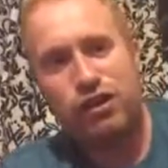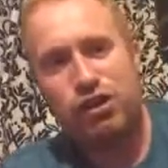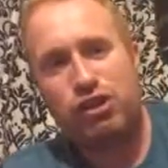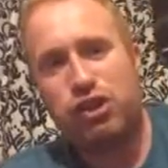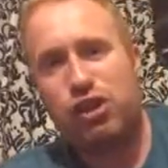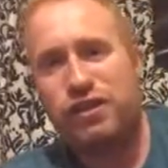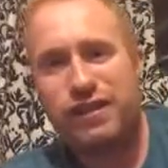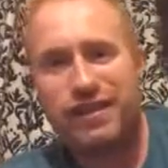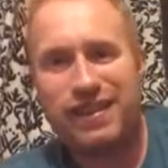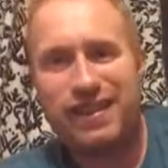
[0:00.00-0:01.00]
just looks
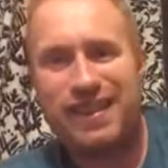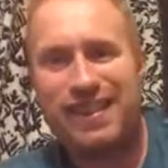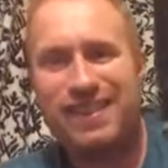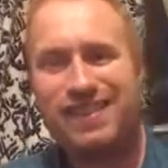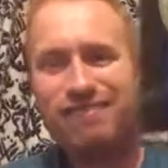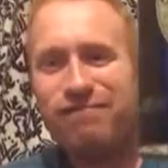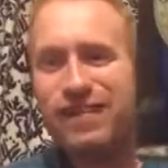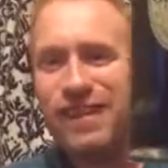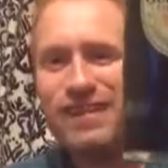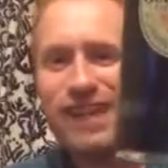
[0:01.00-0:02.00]
the
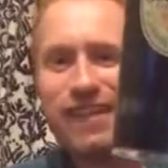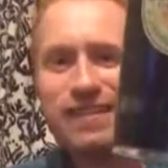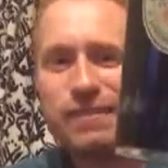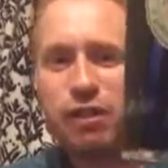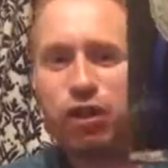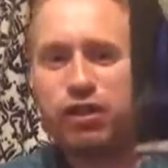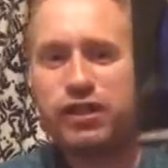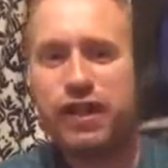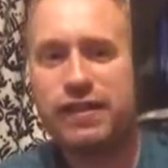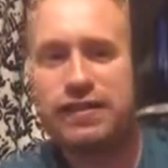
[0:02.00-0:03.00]
exact same colour
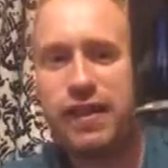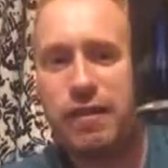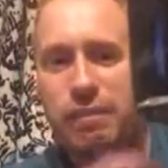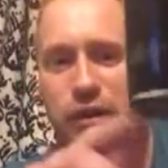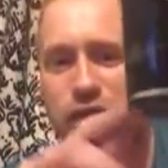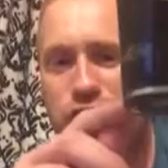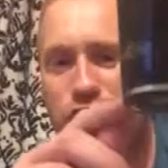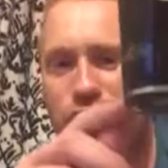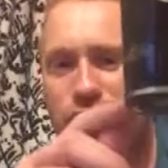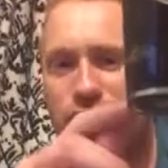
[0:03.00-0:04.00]
as Guinness, but it's
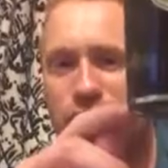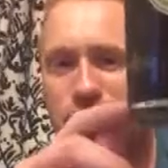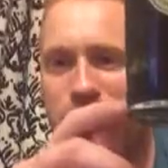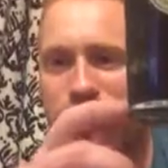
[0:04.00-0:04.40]
got a little bit